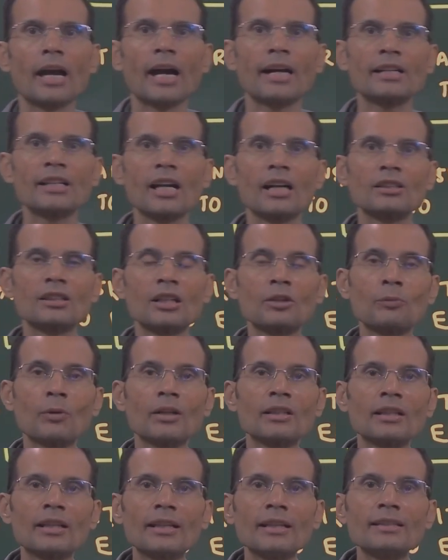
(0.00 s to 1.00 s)
and the other
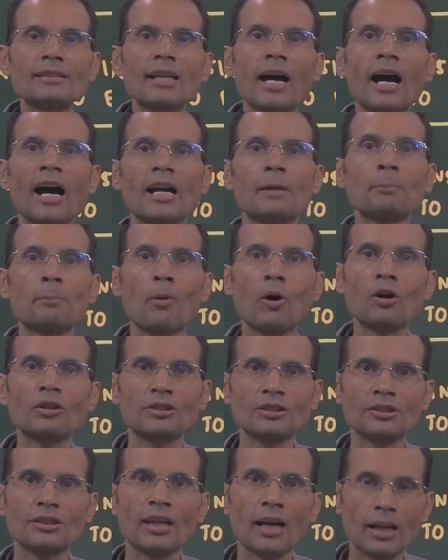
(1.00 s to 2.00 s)
one is
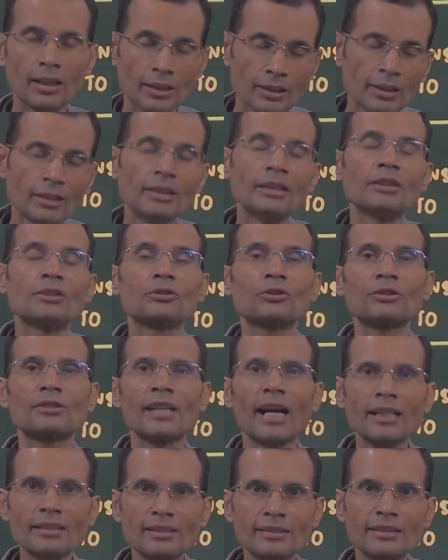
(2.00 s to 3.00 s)
hypoxia. So
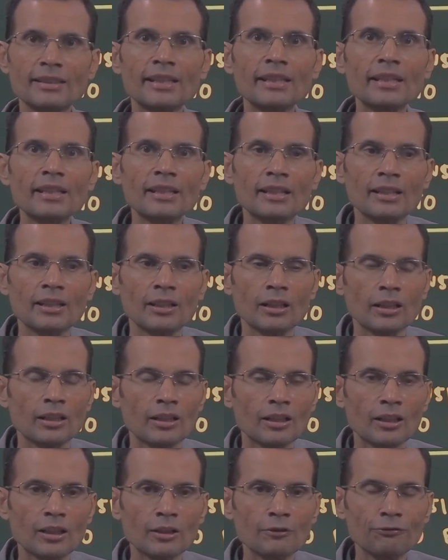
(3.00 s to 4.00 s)
that's the
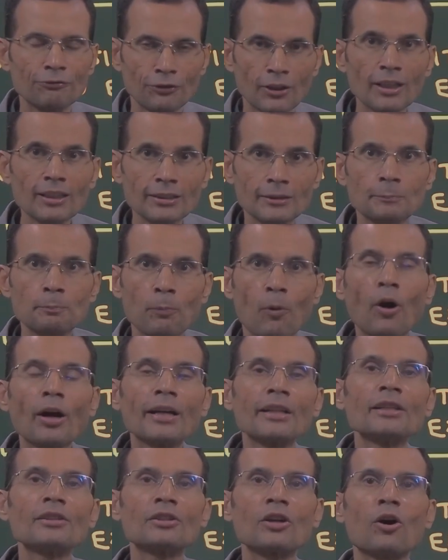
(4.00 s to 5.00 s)
first
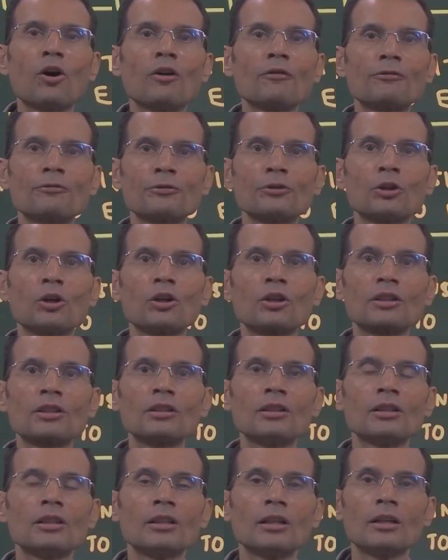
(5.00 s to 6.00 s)
point of
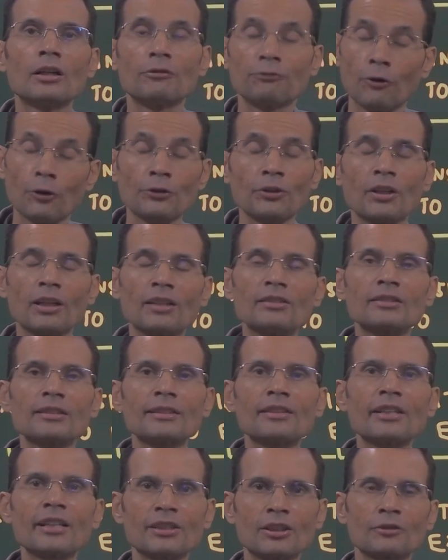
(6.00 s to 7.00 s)
your for your
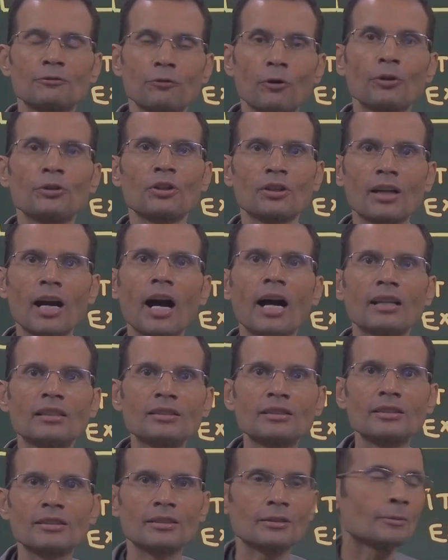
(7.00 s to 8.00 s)
consideration, for your
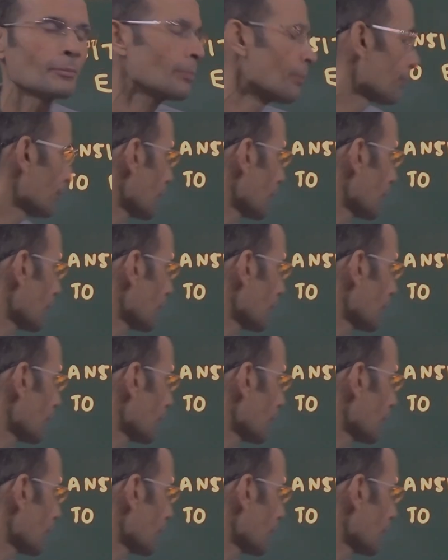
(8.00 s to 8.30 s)
answer.